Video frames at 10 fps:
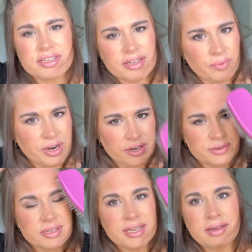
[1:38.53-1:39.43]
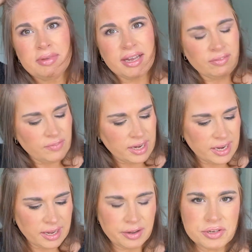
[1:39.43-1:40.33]
that when you see me in
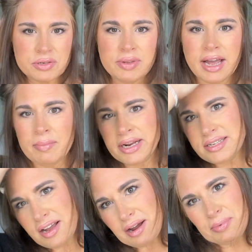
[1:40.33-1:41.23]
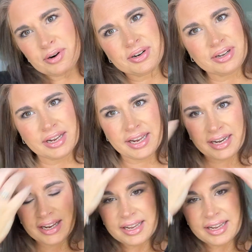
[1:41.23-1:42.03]
videos without my topper on,